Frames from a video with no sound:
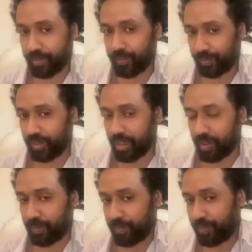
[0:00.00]
And which is
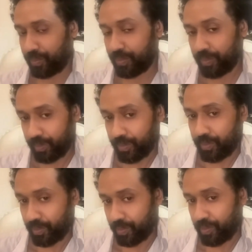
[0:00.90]
what Sunny-san
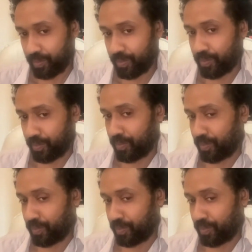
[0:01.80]
is for.